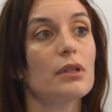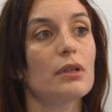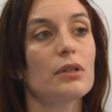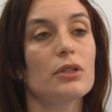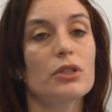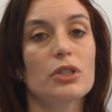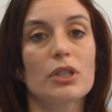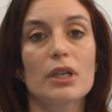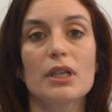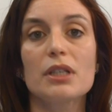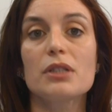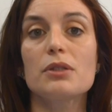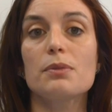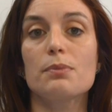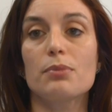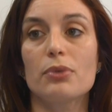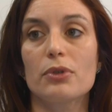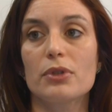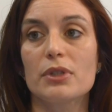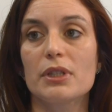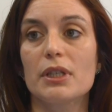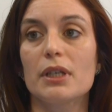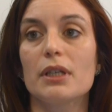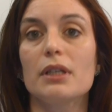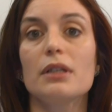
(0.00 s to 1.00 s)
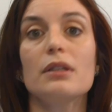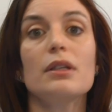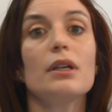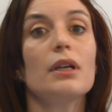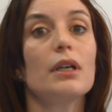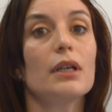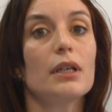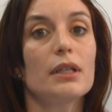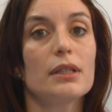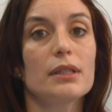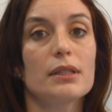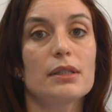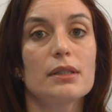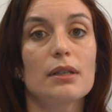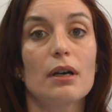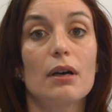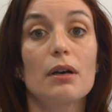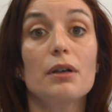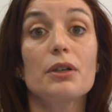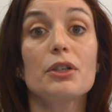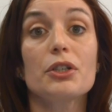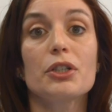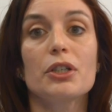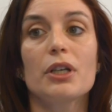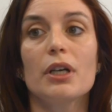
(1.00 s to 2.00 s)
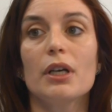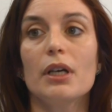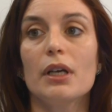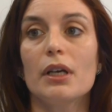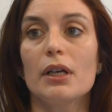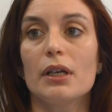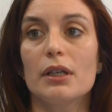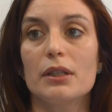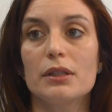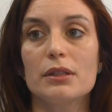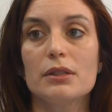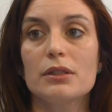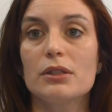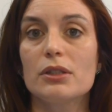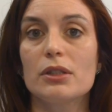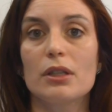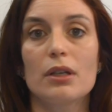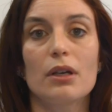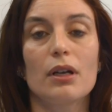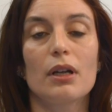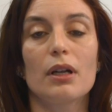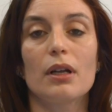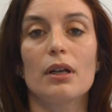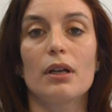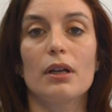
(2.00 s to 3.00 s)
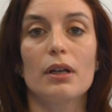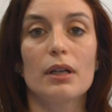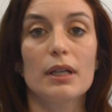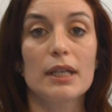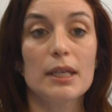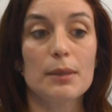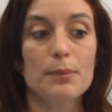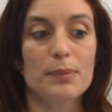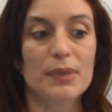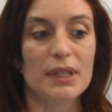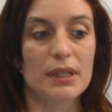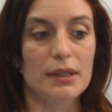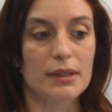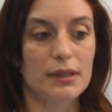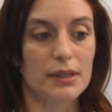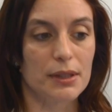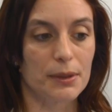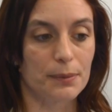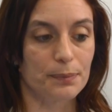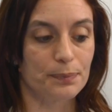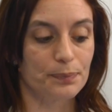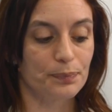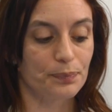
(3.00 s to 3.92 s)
such as protein, starch, and lipids.